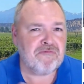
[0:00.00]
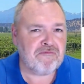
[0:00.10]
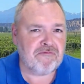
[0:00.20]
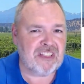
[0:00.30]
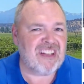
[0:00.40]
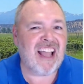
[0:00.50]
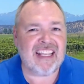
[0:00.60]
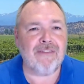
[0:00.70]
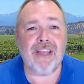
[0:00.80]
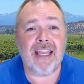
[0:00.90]
is
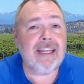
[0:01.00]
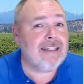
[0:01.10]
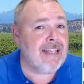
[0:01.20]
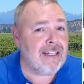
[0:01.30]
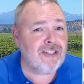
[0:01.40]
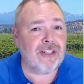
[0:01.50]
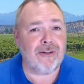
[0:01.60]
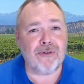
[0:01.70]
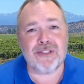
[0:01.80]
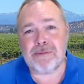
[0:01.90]
not giving any
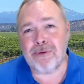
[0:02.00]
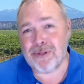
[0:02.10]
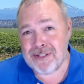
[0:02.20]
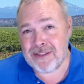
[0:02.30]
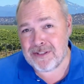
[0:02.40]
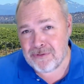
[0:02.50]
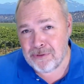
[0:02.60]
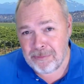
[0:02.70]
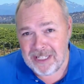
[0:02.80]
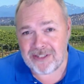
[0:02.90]
attention or support to the
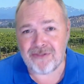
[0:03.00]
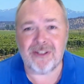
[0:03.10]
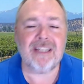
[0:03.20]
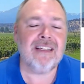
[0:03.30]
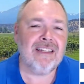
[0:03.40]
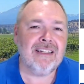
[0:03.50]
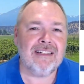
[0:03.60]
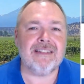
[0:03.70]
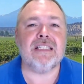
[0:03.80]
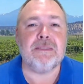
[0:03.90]
school ministry,
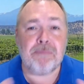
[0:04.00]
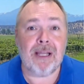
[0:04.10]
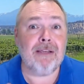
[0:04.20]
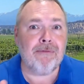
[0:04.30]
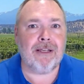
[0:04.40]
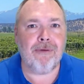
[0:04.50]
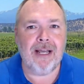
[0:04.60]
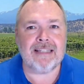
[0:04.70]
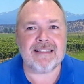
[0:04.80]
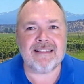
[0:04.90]
despite
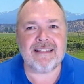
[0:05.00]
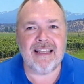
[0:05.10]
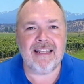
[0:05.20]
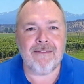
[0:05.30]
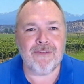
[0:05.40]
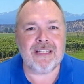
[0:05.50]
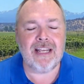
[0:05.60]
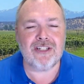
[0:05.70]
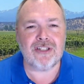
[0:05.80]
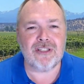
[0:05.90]
requests and
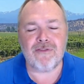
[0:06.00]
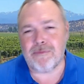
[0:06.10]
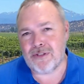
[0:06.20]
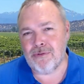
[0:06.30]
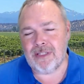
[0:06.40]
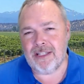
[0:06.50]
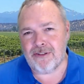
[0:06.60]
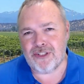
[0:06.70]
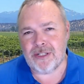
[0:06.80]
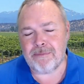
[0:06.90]
invitations from school
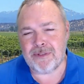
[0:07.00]
leadership.